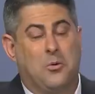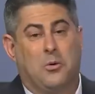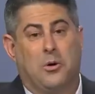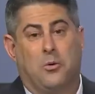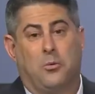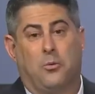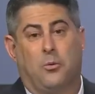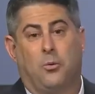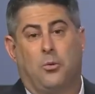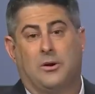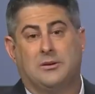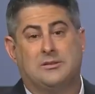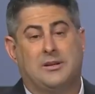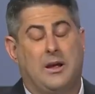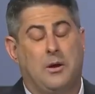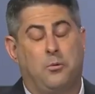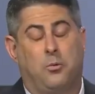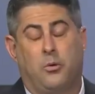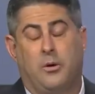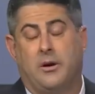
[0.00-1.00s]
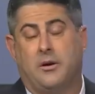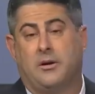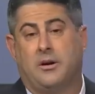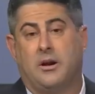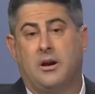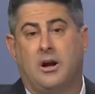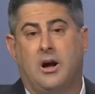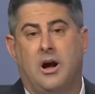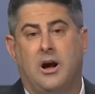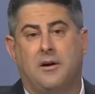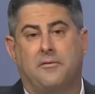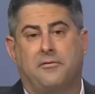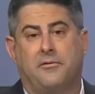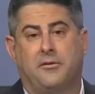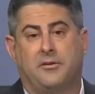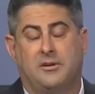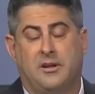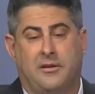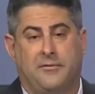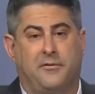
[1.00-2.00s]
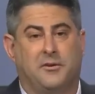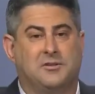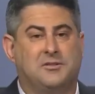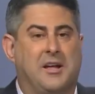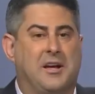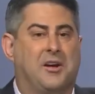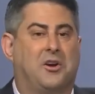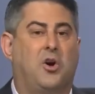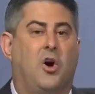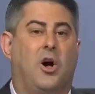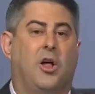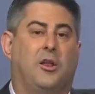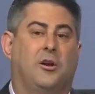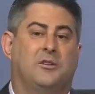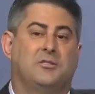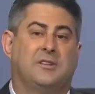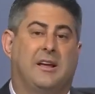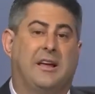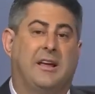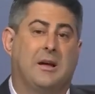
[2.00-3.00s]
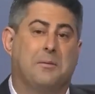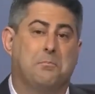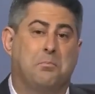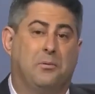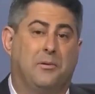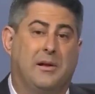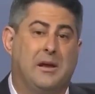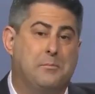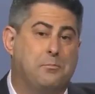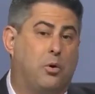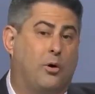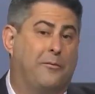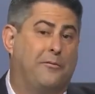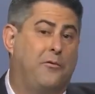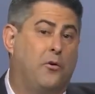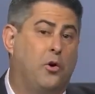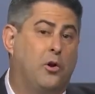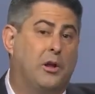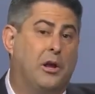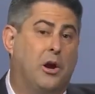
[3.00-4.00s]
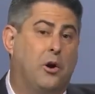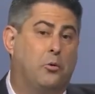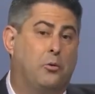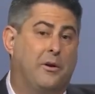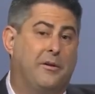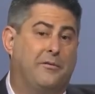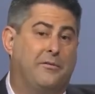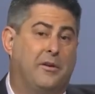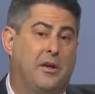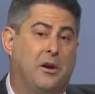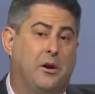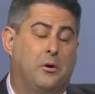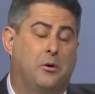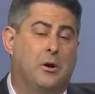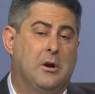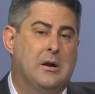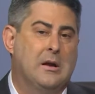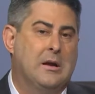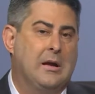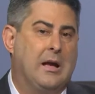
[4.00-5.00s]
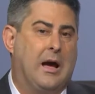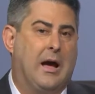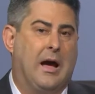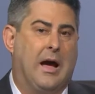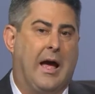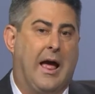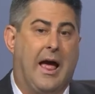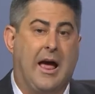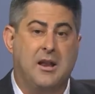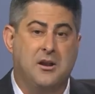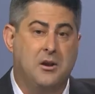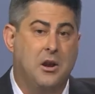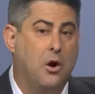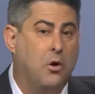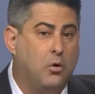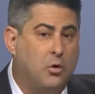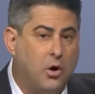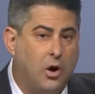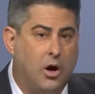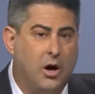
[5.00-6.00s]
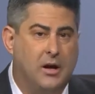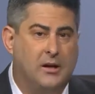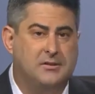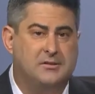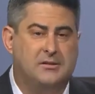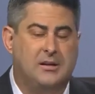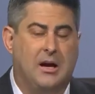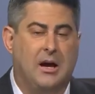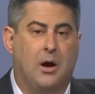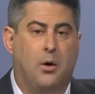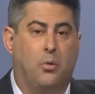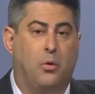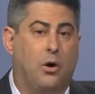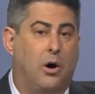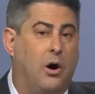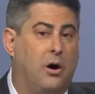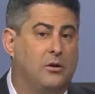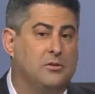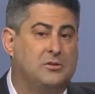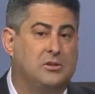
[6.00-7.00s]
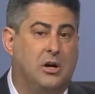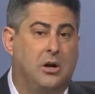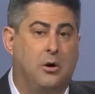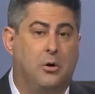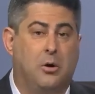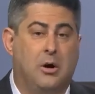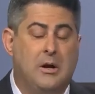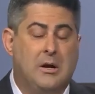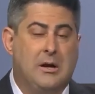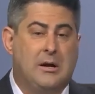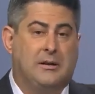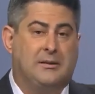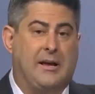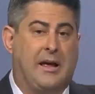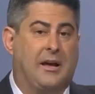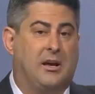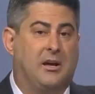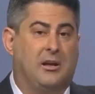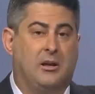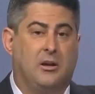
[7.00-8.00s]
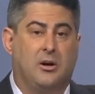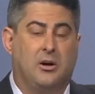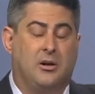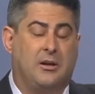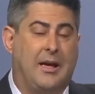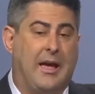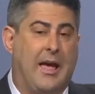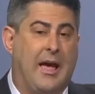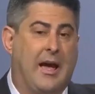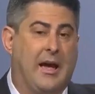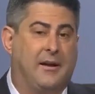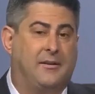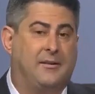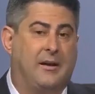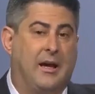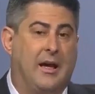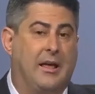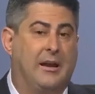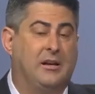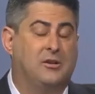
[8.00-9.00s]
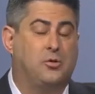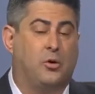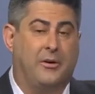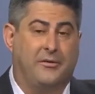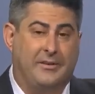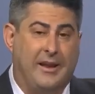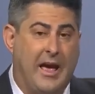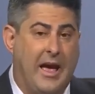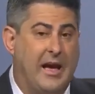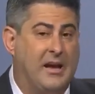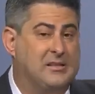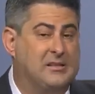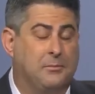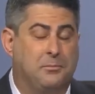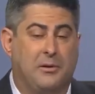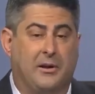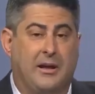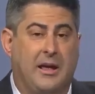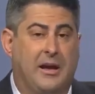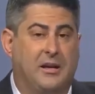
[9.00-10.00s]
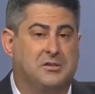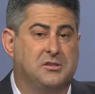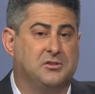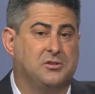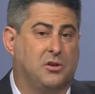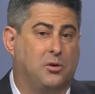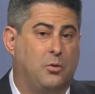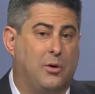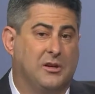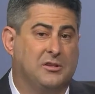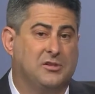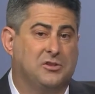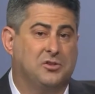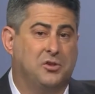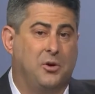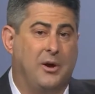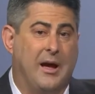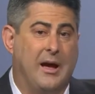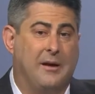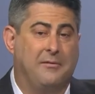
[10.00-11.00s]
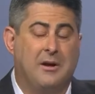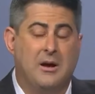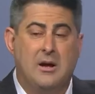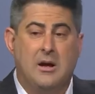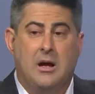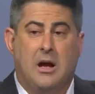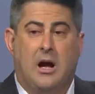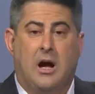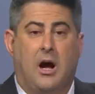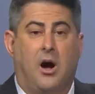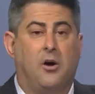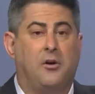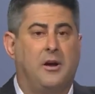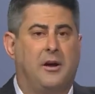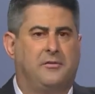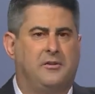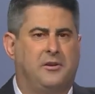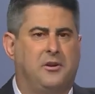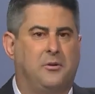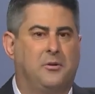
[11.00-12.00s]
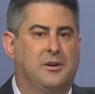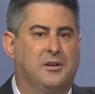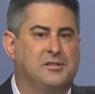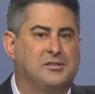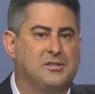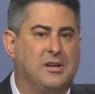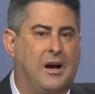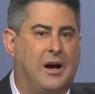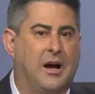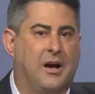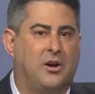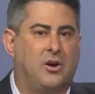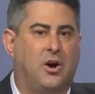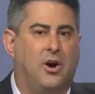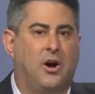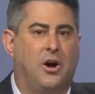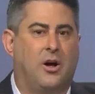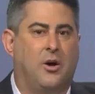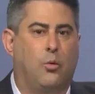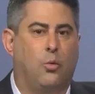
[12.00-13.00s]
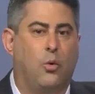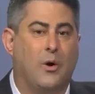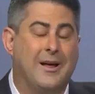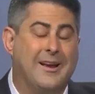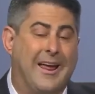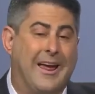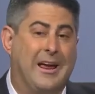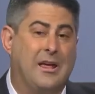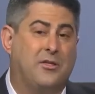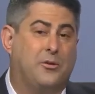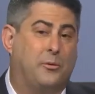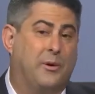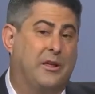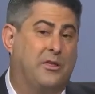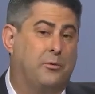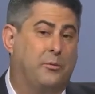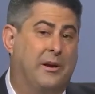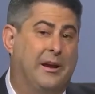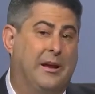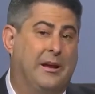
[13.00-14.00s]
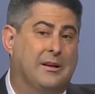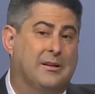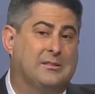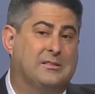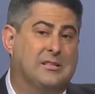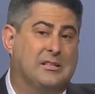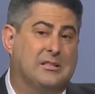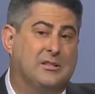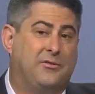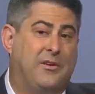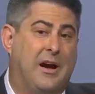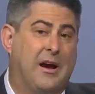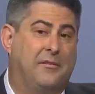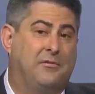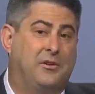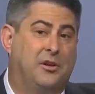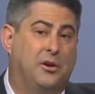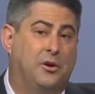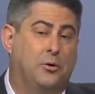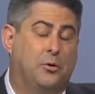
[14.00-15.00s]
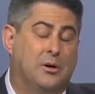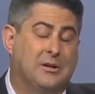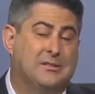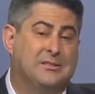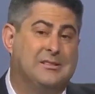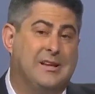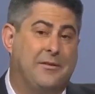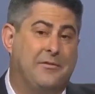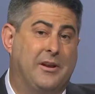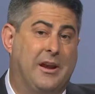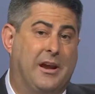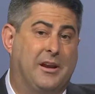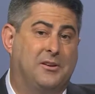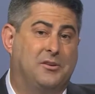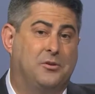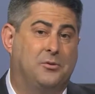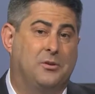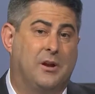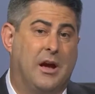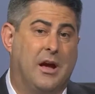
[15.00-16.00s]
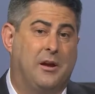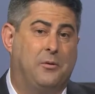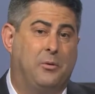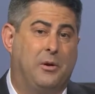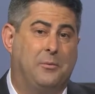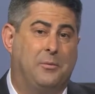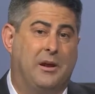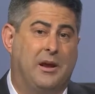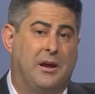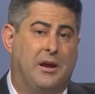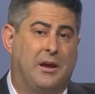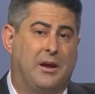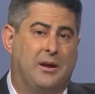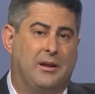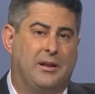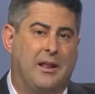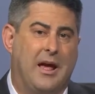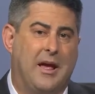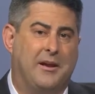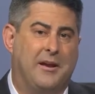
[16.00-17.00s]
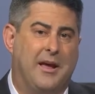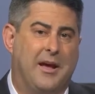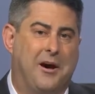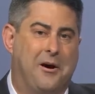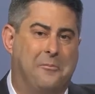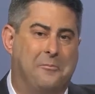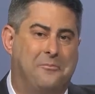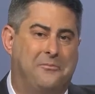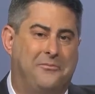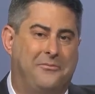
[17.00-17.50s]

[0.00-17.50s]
Well, once again, we're going to offer to the first 10 callers a complete portfolio review at no cost. We'll also take a look at any sort of tax implications or questions you have. All you have to do is call 1-833-652-7829. We'd be glad to help.